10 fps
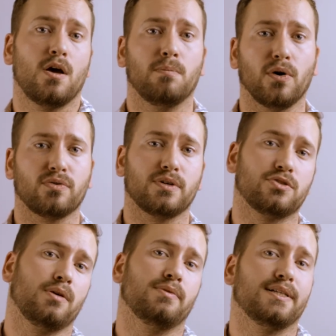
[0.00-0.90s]
Both are
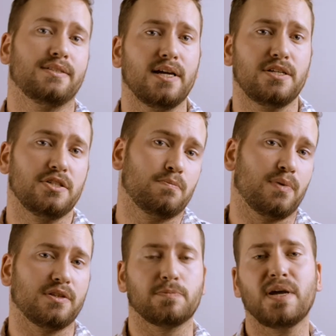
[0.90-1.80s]
extremely contagious,
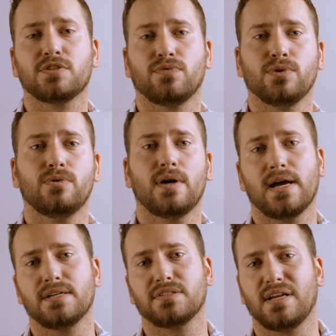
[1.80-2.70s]
but the Spanish flu
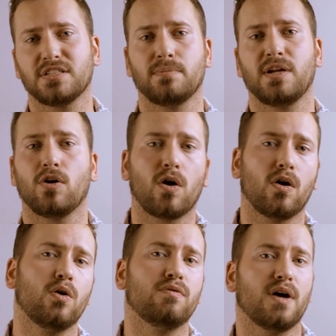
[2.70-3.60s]
has an estimated
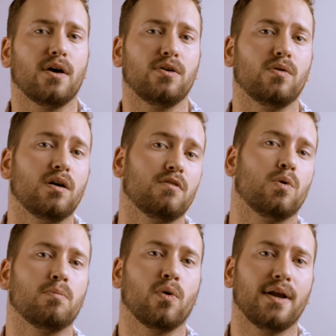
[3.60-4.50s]
RO value of
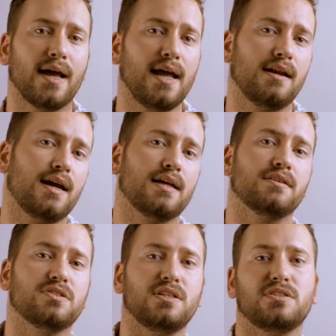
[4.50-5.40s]
1.8, and
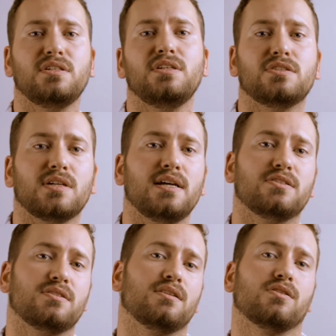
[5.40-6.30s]
the CDC
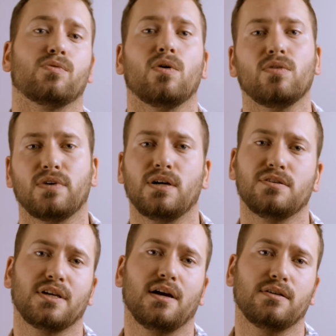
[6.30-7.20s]
states that the
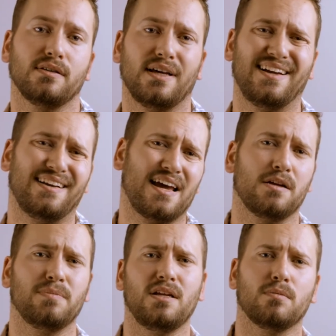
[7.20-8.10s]
coronavirus calculated at
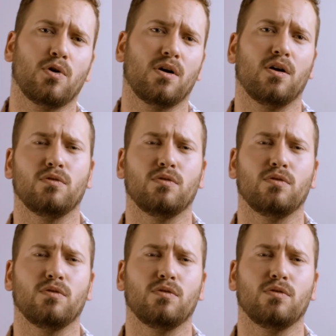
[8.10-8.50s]
a medium RO